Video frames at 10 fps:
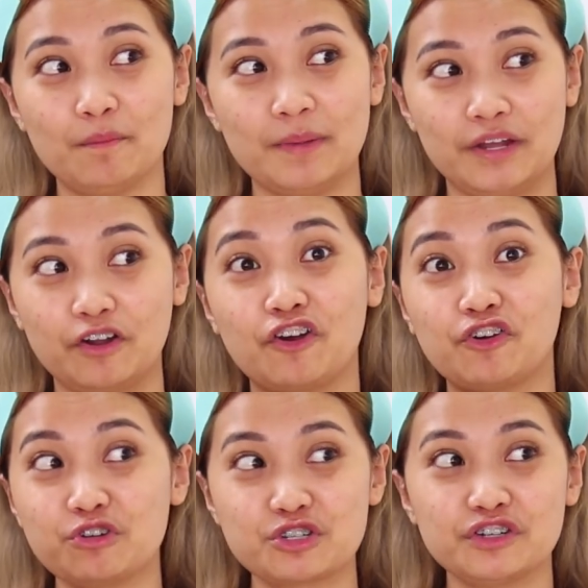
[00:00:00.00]
ako. Pero
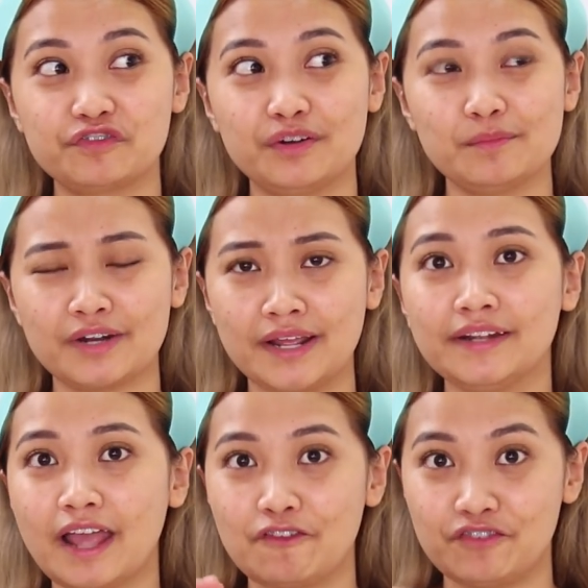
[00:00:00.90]
cushion for
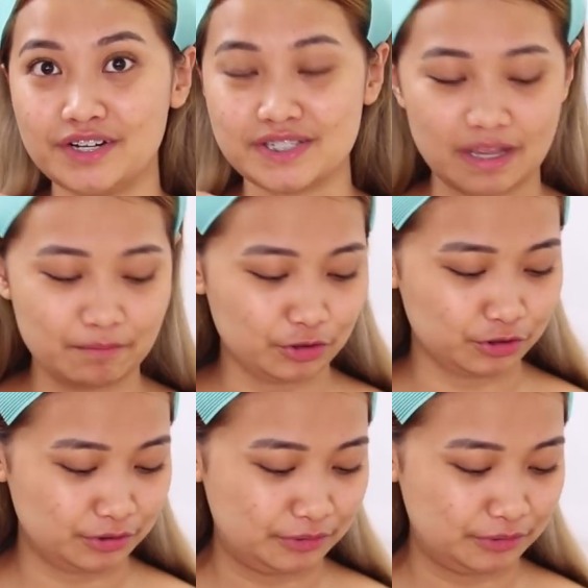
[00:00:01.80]
Morena, first time ko to.